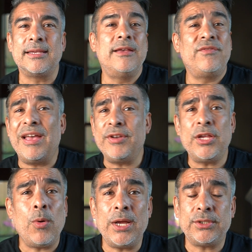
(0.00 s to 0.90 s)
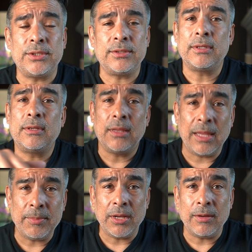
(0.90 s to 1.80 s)
If you have any questions,
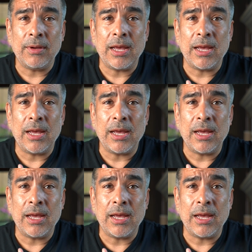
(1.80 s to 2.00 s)
let me know.